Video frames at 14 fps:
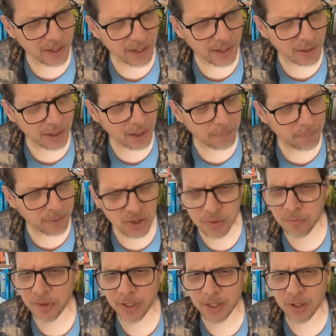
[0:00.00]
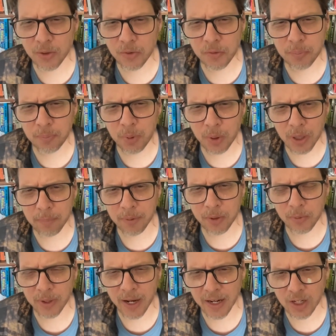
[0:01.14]
a bunch of videos put up in
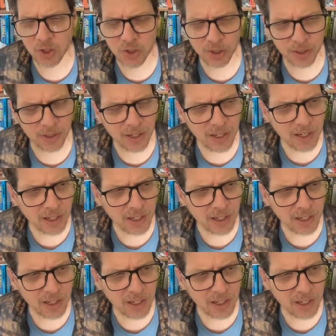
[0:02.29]
reaction,